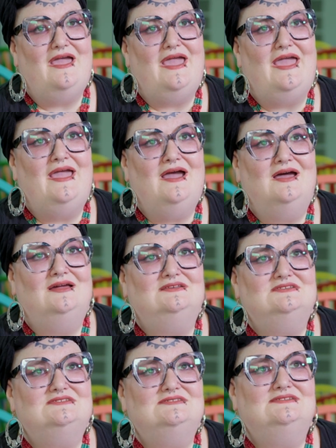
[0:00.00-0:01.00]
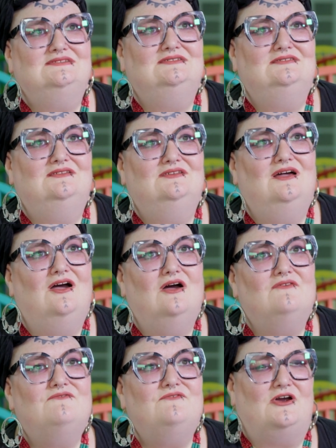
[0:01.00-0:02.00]
And
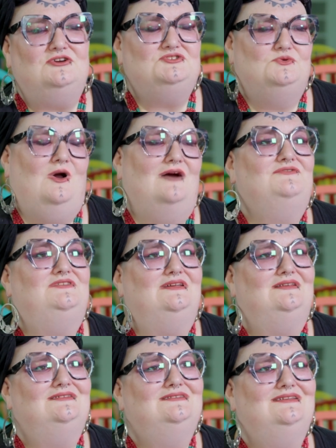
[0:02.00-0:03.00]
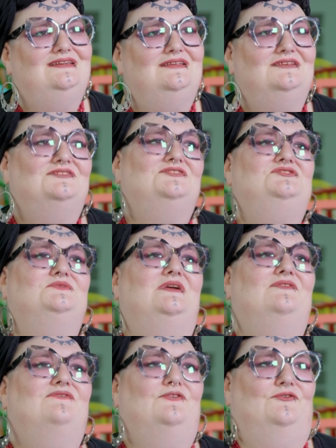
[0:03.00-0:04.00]
far too often, it is
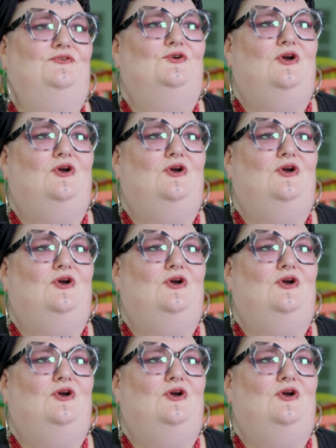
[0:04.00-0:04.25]
doing further